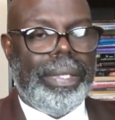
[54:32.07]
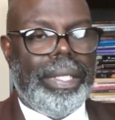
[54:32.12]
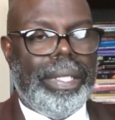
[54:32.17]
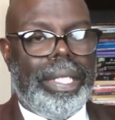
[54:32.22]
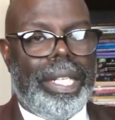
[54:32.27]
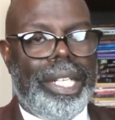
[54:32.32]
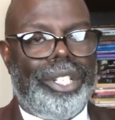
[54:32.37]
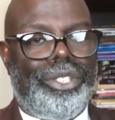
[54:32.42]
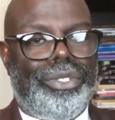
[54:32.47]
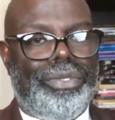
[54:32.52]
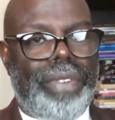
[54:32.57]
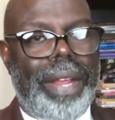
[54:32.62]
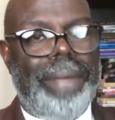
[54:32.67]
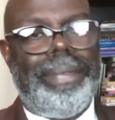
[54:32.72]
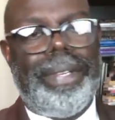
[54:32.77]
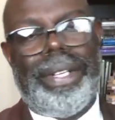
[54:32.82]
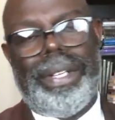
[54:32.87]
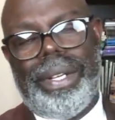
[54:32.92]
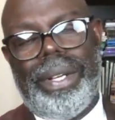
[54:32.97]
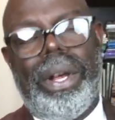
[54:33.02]

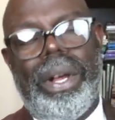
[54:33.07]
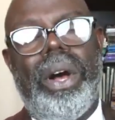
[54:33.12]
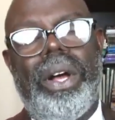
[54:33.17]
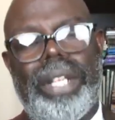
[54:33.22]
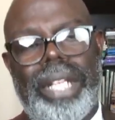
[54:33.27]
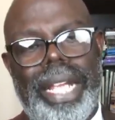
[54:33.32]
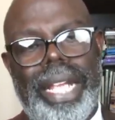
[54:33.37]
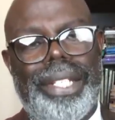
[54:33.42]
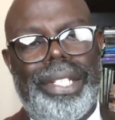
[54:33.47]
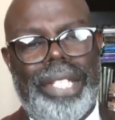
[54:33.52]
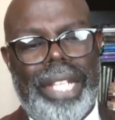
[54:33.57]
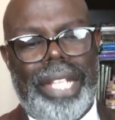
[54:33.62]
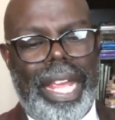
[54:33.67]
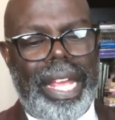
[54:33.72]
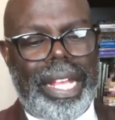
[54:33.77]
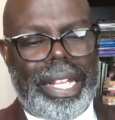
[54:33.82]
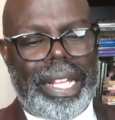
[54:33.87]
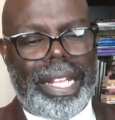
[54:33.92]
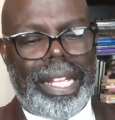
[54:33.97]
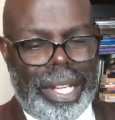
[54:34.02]
distributor, or let's
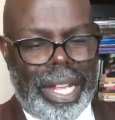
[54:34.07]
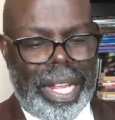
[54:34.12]
say